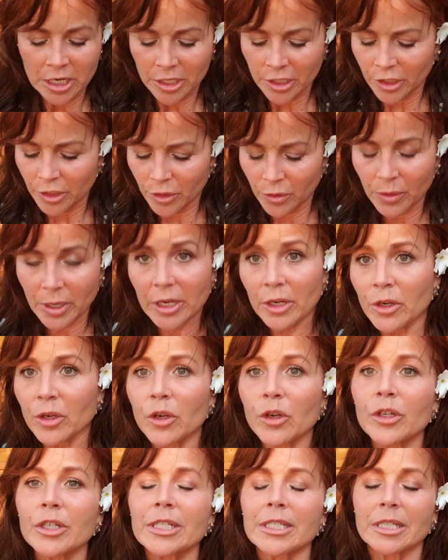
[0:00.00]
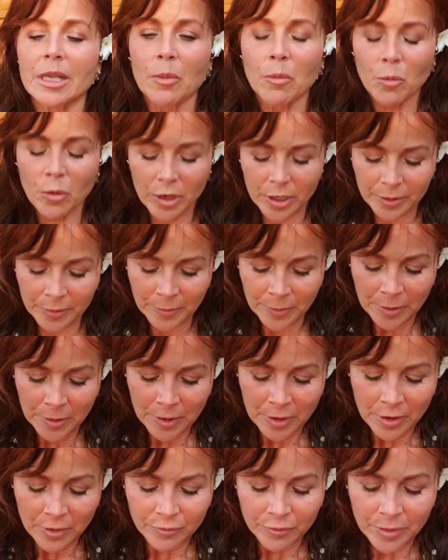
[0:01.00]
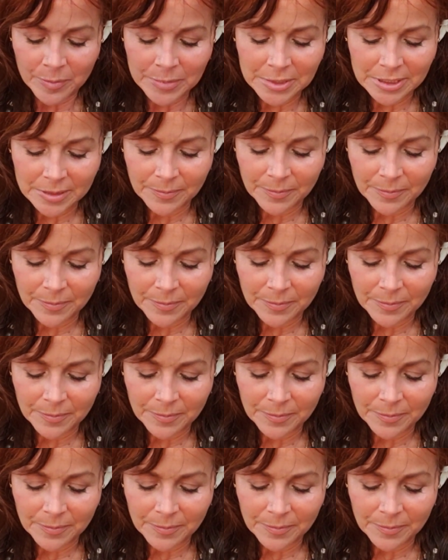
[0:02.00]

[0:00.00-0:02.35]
You know, I heard someone from